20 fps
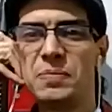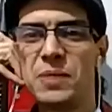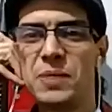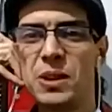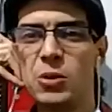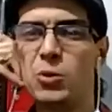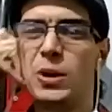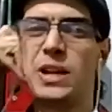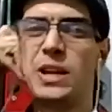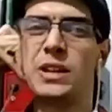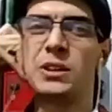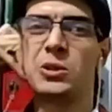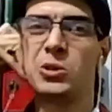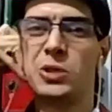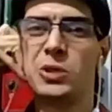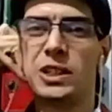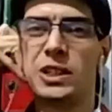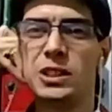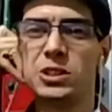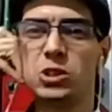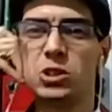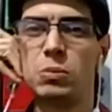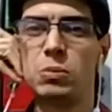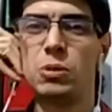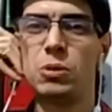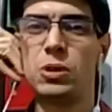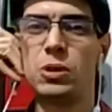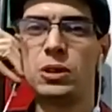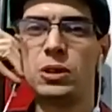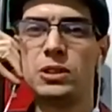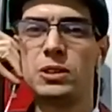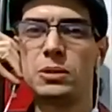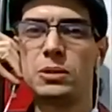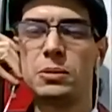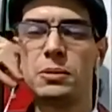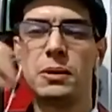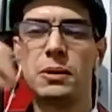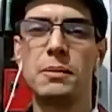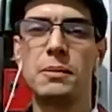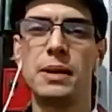when you can support
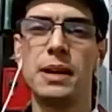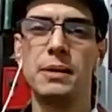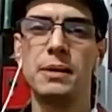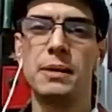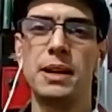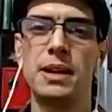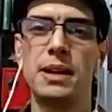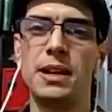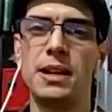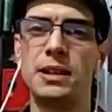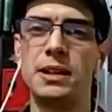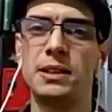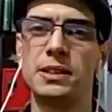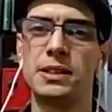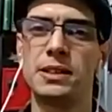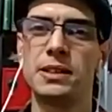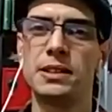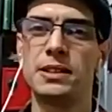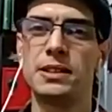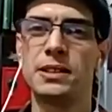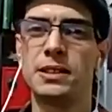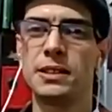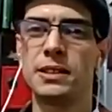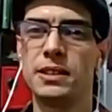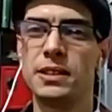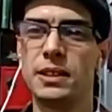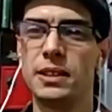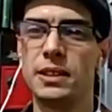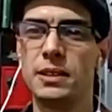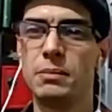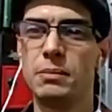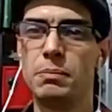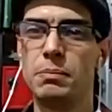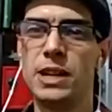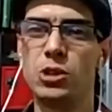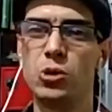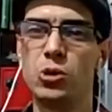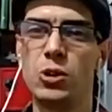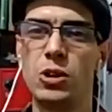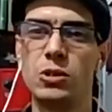my art.
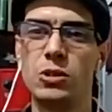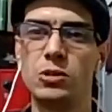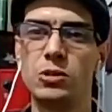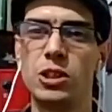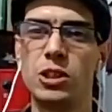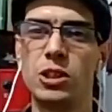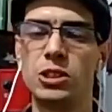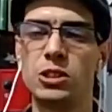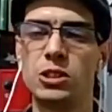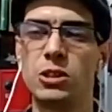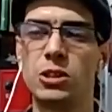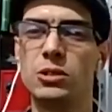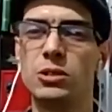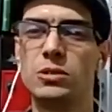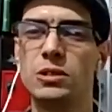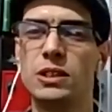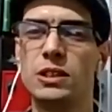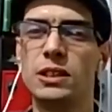Patreon.com,